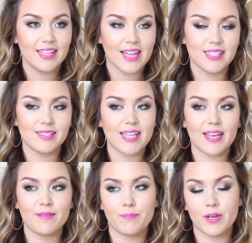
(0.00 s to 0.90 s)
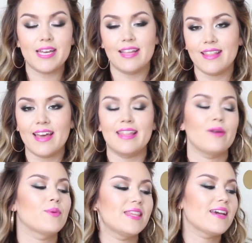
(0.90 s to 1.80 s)
that's like putting it
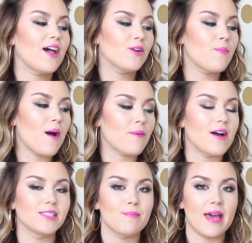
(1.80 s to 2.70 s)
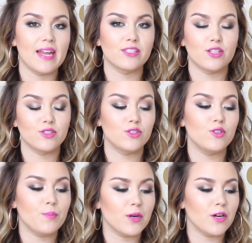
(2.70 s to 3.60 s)
lightly, with the ColourPop Cosmetics
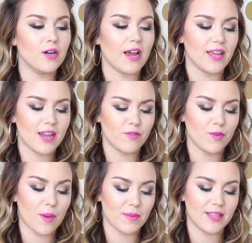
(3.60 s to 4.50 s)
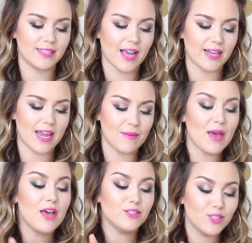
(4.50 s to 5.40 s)
Super, I can never remember the exact name,
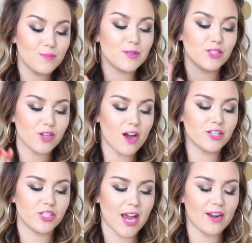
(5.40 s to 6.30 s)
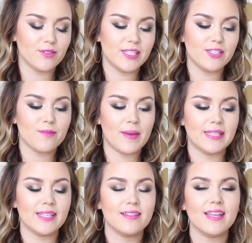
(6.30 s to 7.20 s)
Super Shock Shadows. These are
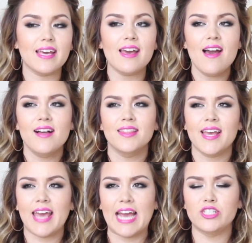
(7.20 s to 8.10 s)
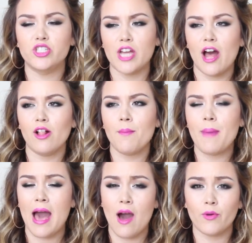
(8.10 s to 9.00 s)
basically like a gel
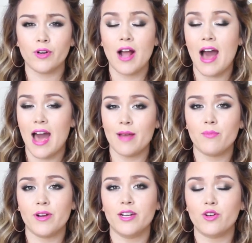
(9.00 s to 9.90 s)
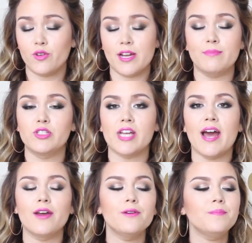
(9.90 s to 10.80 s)
powder hybrid cream
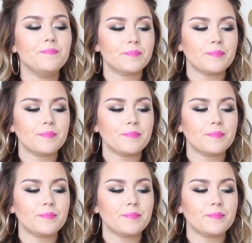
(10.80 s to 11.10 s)
shadow.